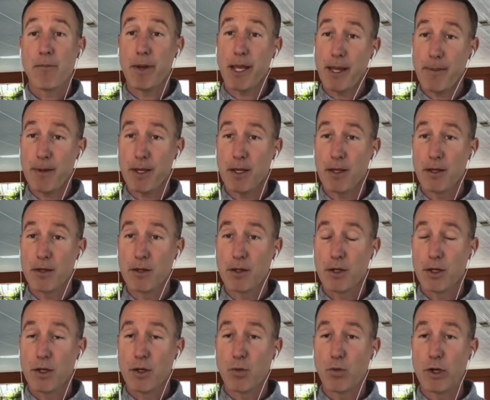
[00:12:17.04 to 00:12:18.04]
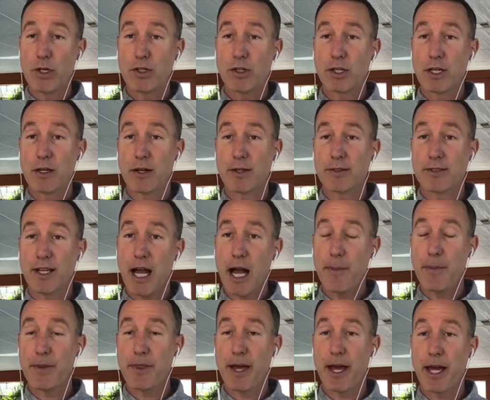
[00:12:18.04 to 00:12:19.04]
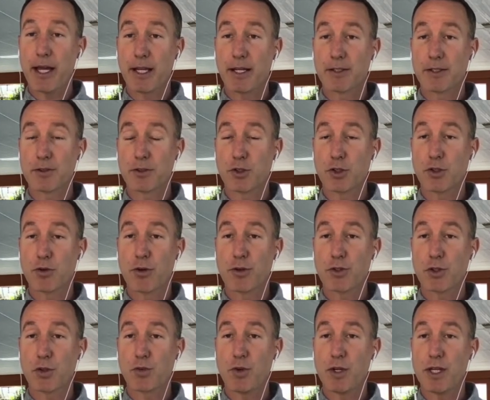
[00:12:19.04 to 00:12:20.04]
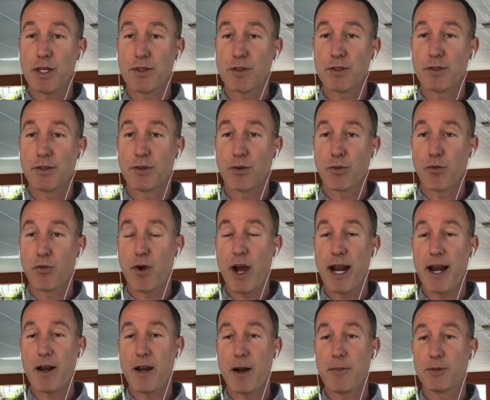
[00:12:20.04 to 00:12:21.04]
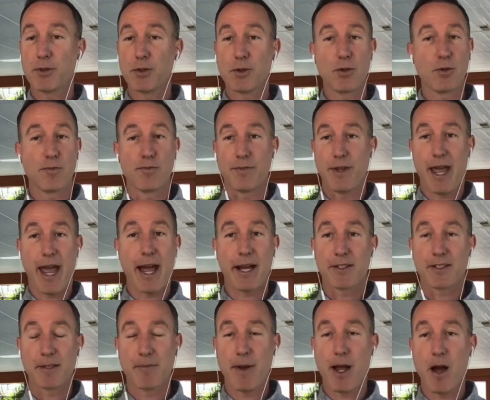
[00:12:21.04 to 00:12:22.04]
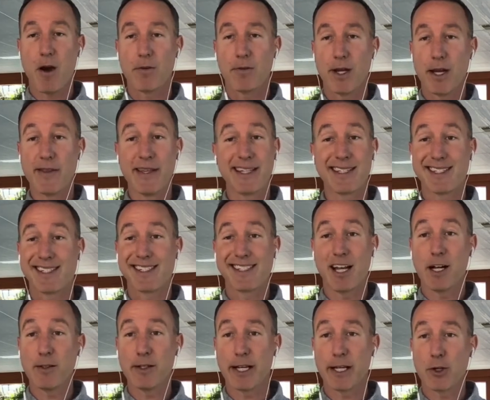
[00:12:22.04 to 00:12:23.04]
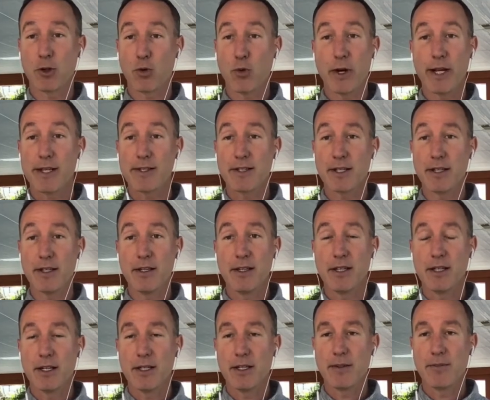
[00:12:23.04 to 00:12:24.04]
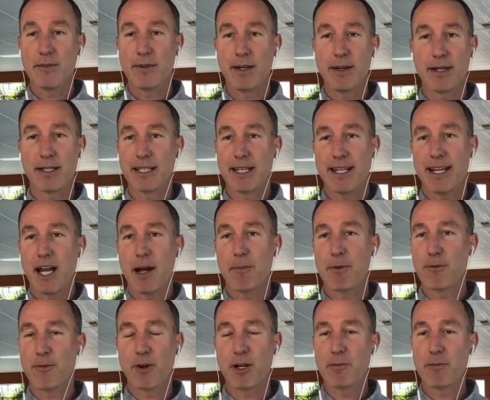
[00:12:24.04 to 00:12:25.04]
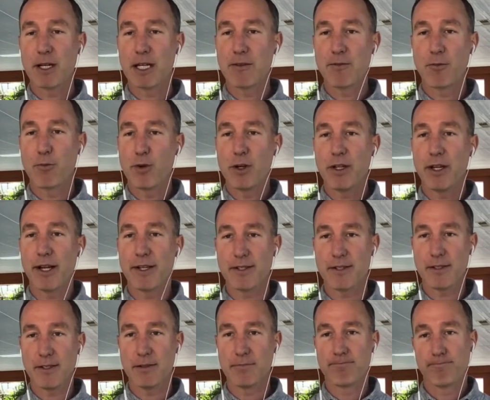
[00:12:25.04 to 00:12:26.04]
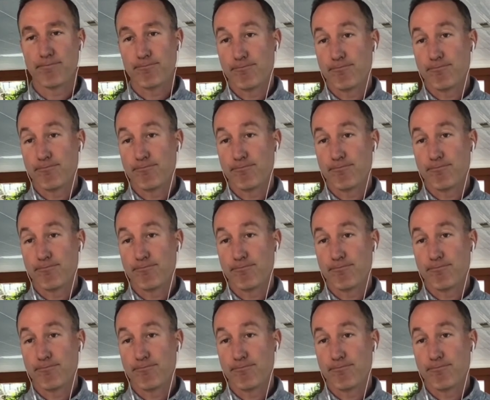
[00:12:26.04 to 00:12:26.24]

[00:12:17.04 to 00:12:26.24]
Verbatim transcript: Maybe we should get on top of that because it's a short squeeze, write it up to X amount and then sell like crazy and get out before anybody even realizes it.